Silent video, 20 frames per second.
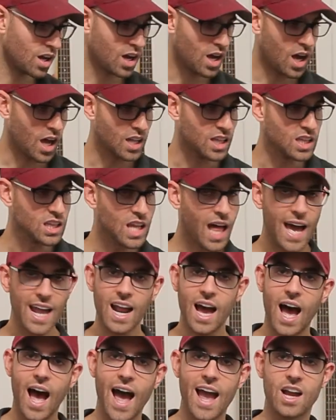a lot
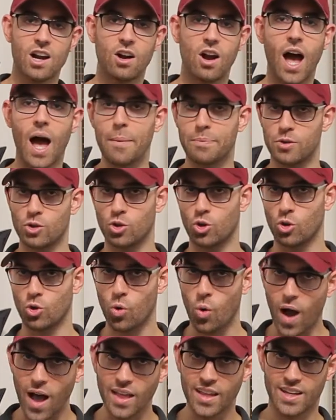higher optical
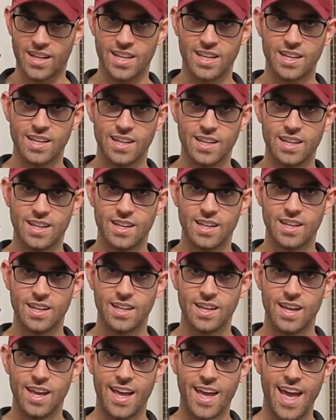quality.
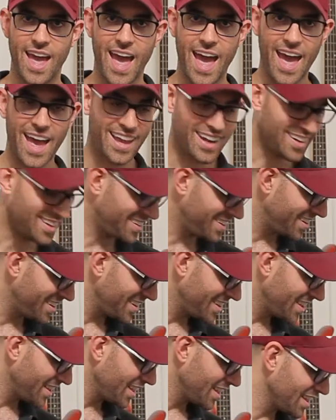And
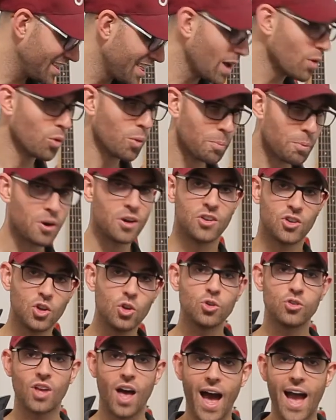they will
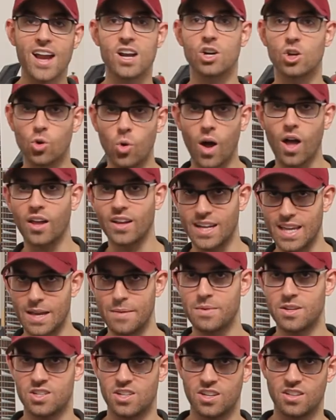produce higher quality
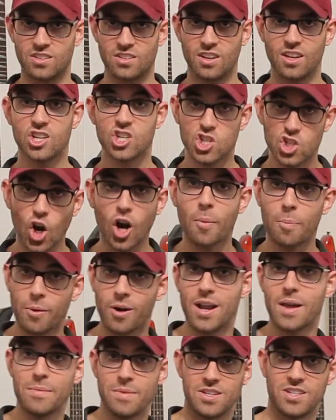images, sharper
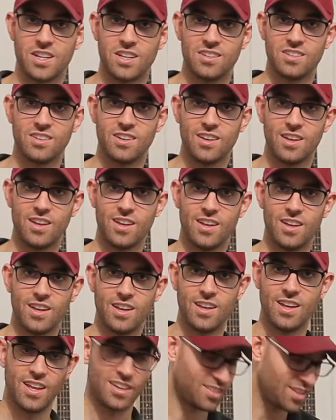images.
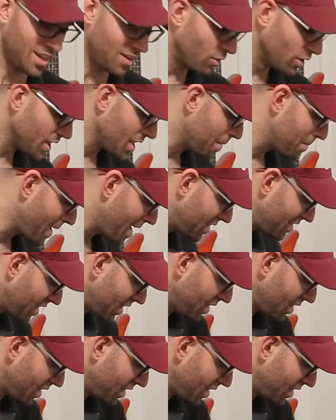It's really amazing.